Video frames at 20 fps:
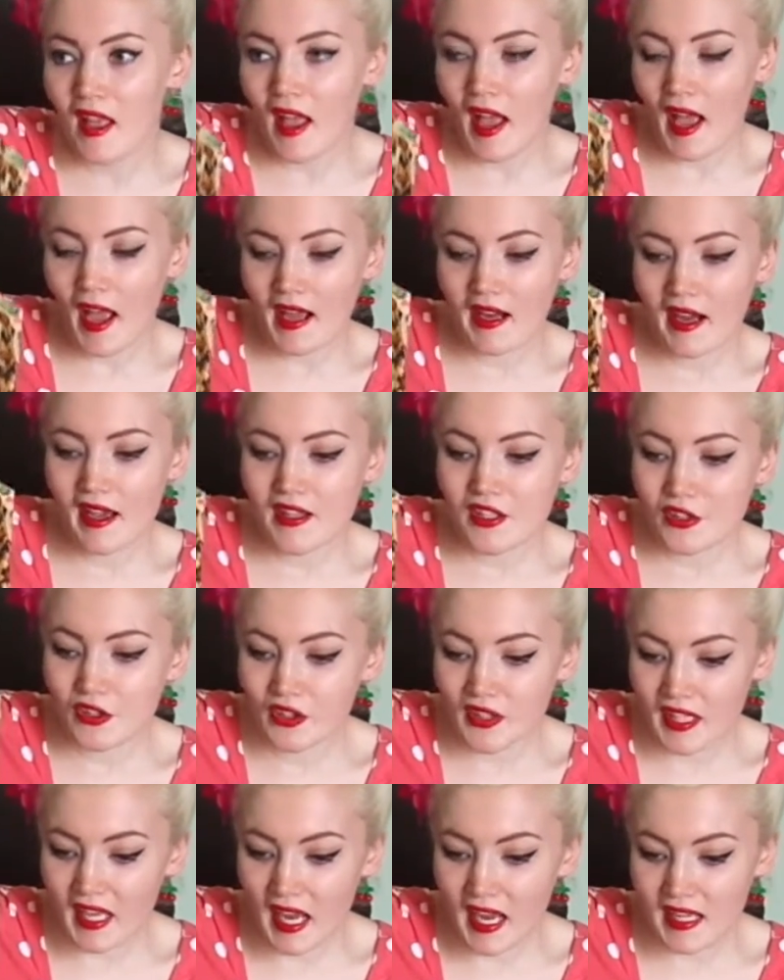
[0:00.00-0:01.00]
And I saw
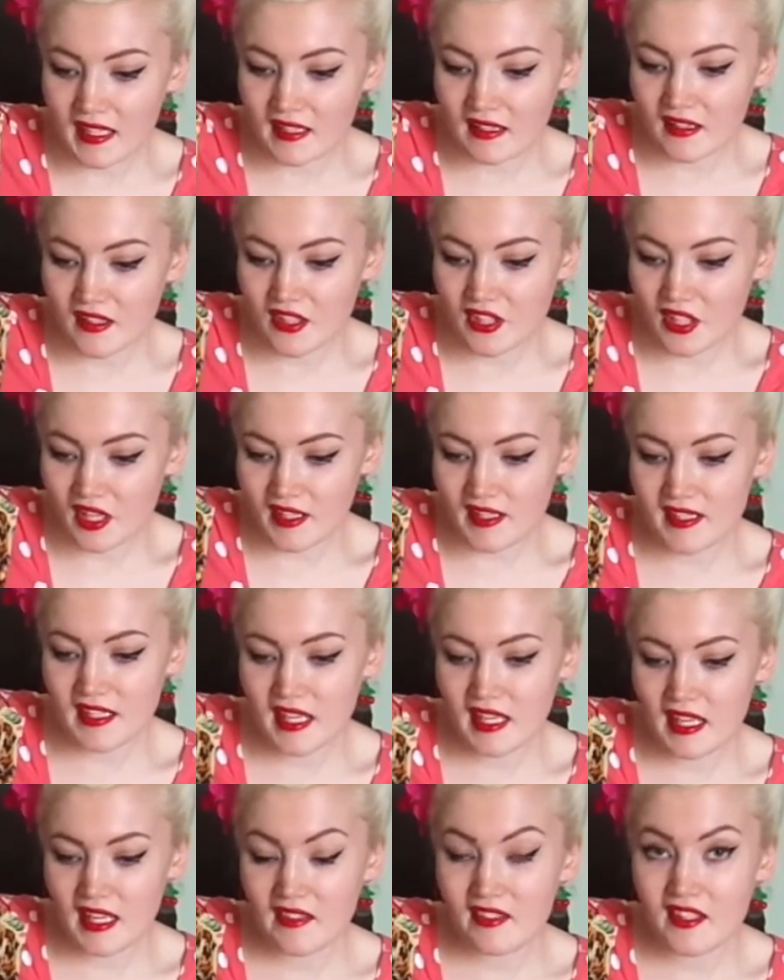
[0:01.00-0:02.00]
they had a size
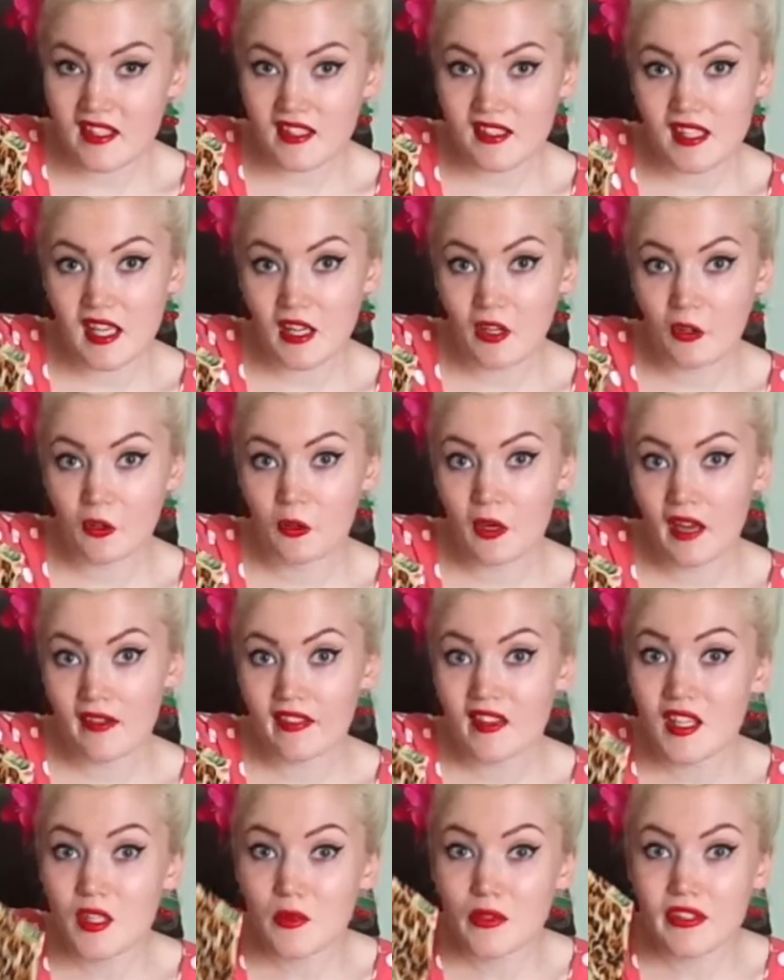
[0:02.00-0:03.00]
8 in the sale, and
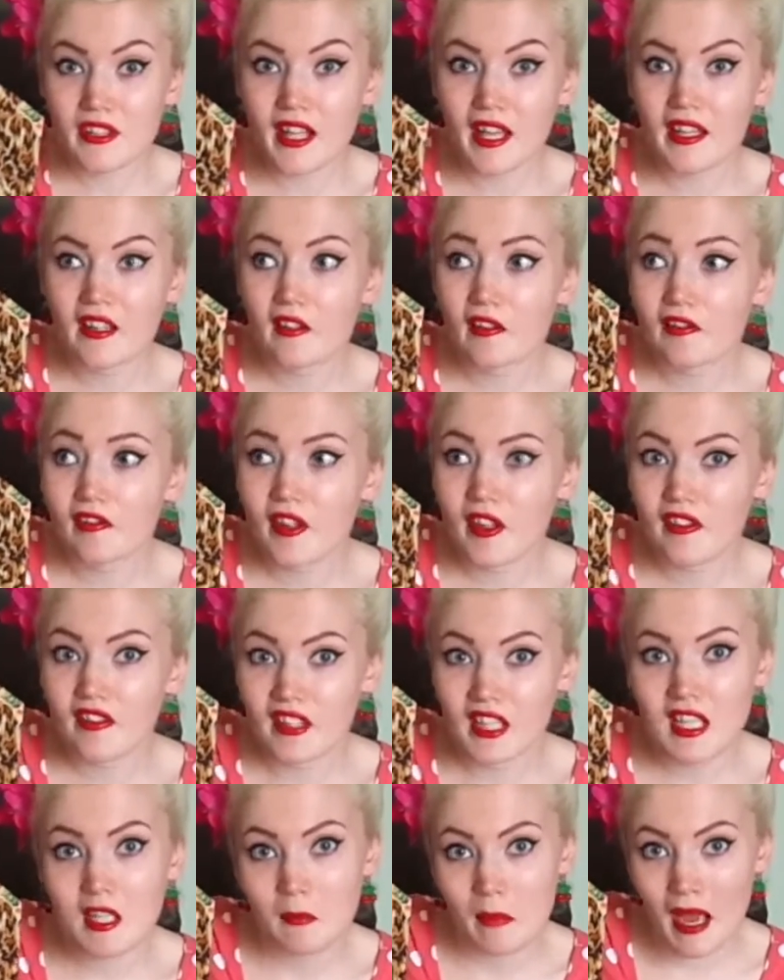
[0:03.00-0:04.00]
this was like
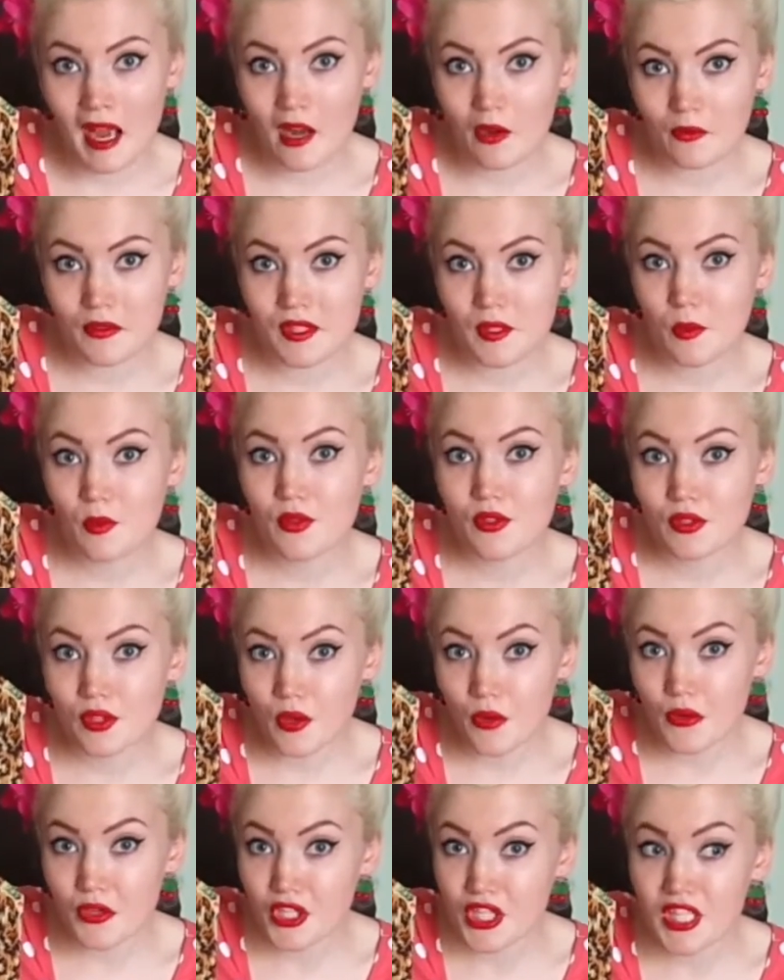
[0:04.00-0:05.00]
£15. It was so
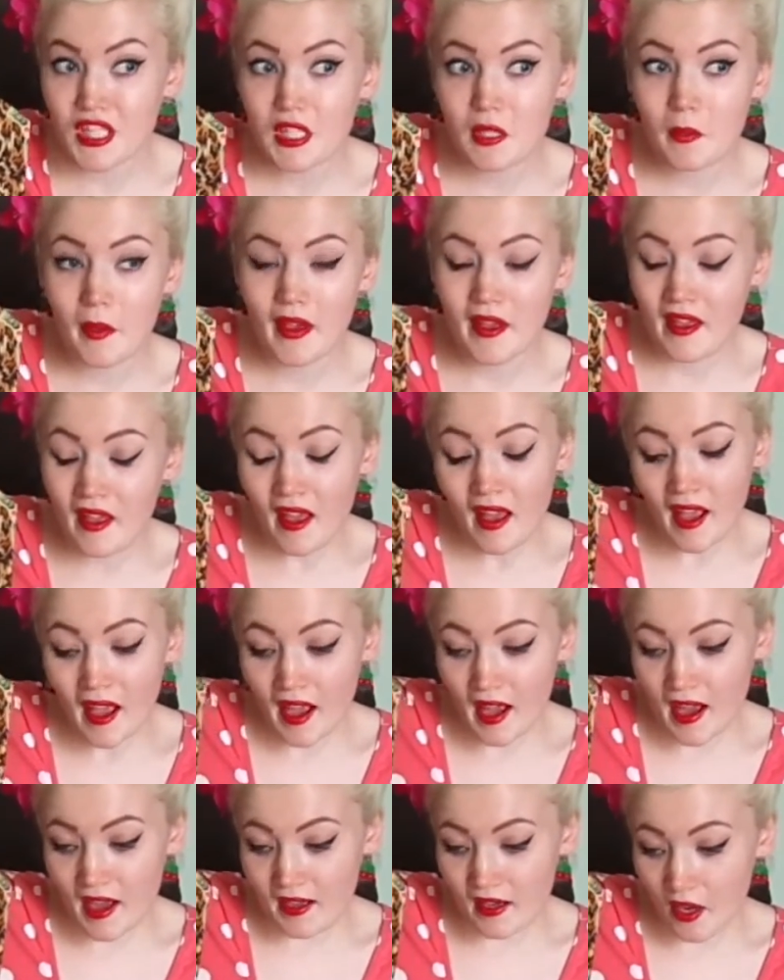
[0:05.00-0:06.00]
cheap.
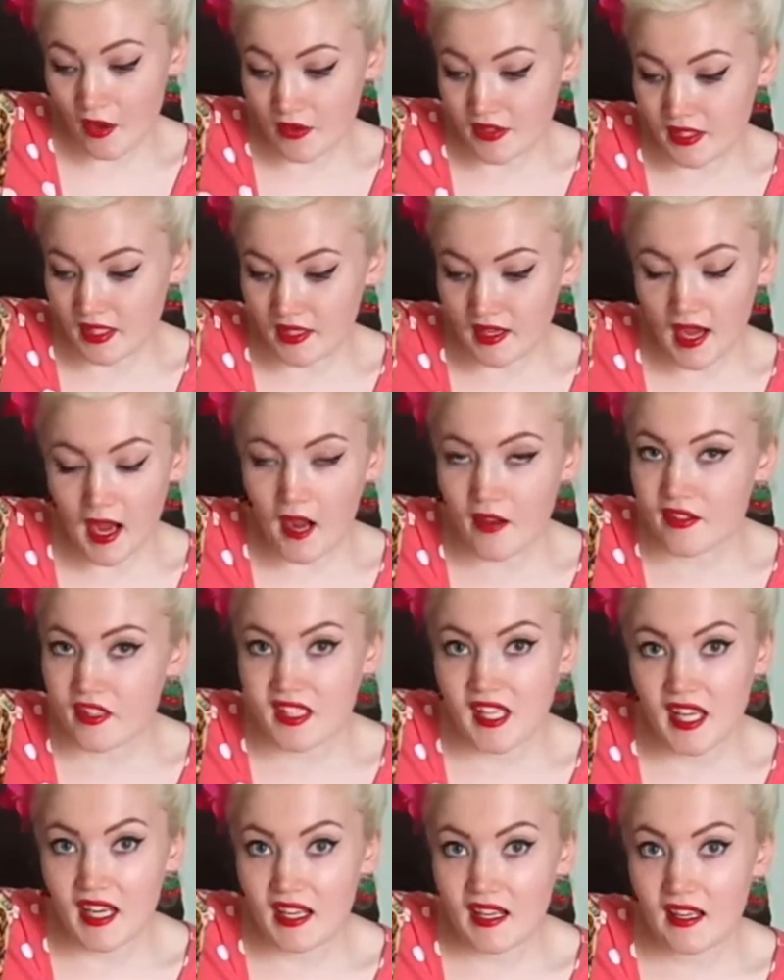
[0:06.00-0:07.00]
And I was like, I have to
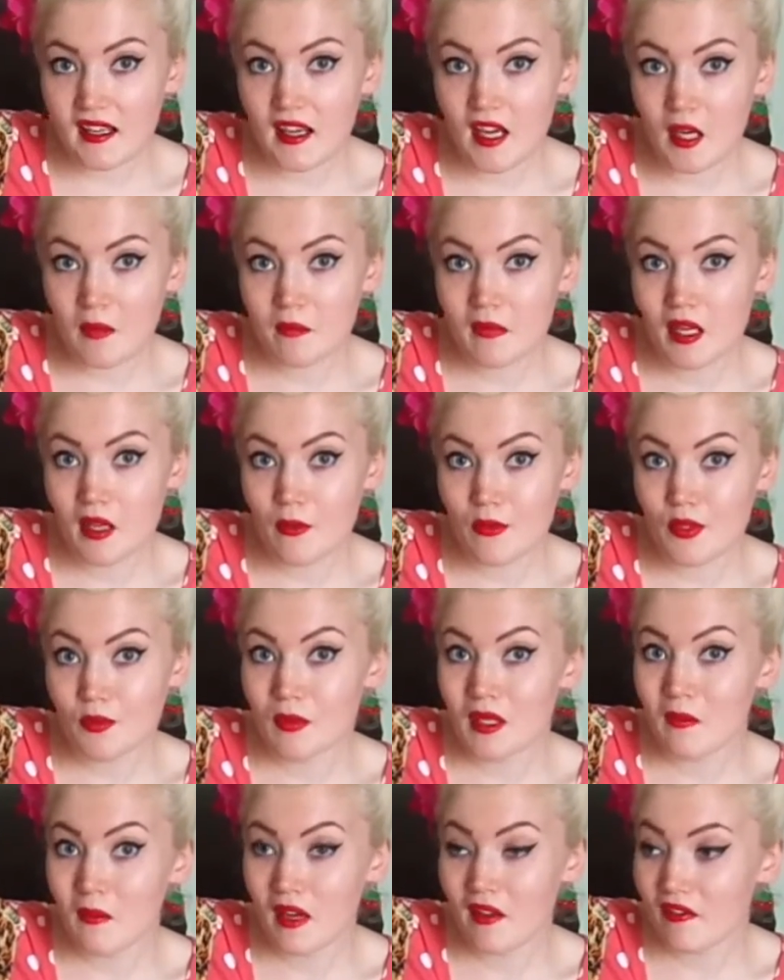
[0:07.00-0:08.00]
get it. It was
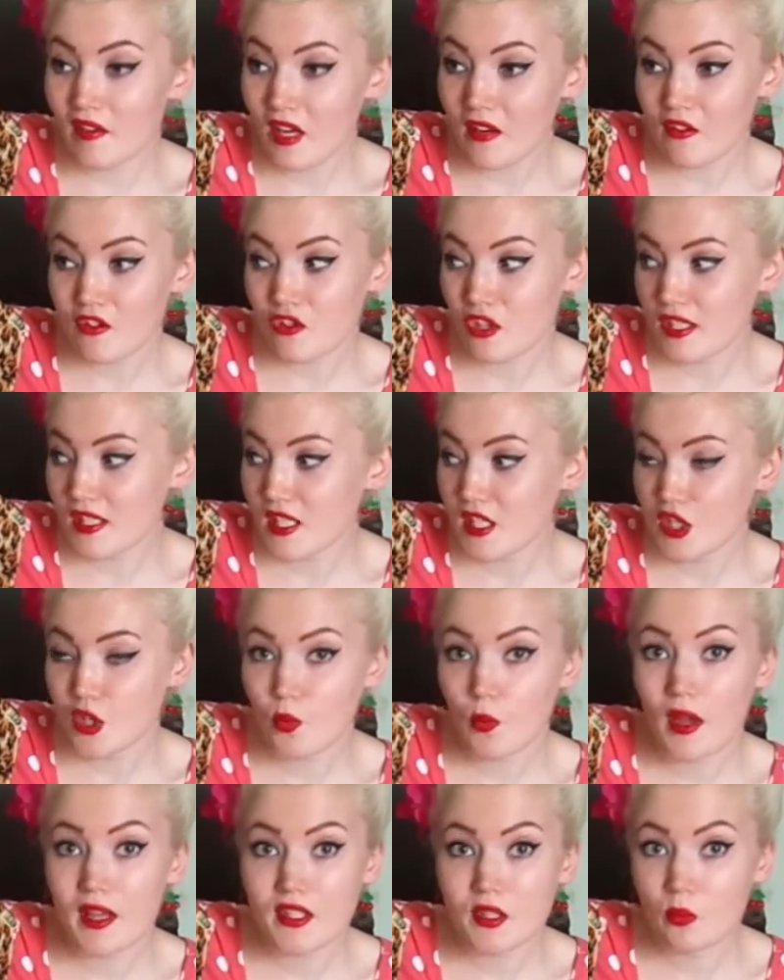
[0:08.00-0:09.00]
one of my favourite dresses to
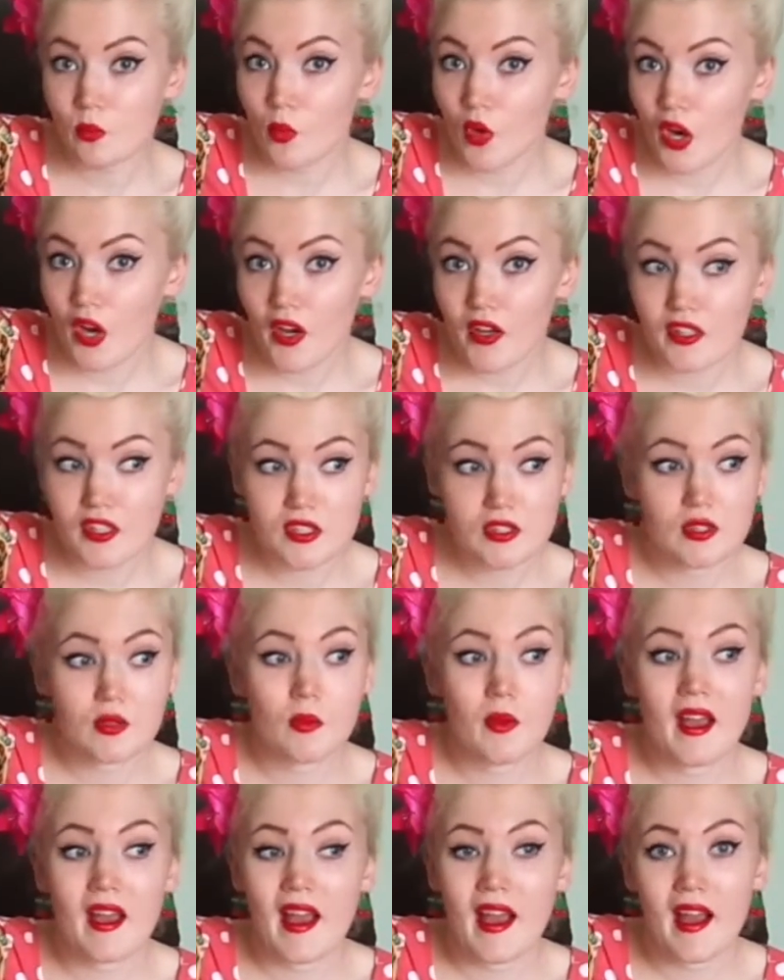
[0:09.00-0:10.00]
wear to work, to
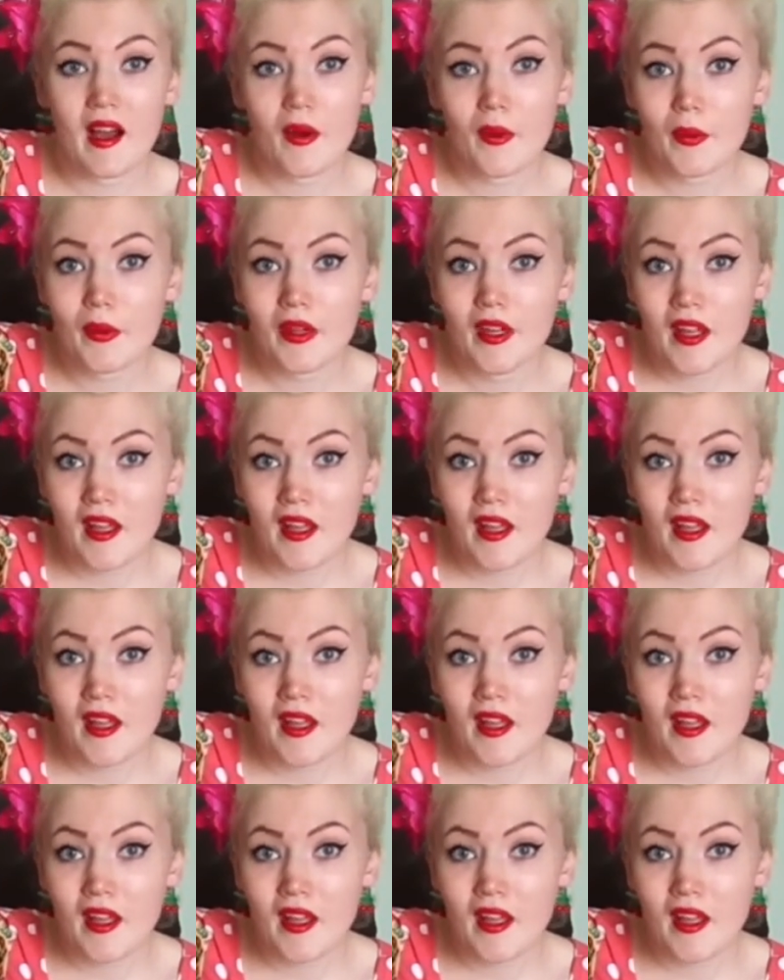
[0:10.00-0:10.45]
wear out.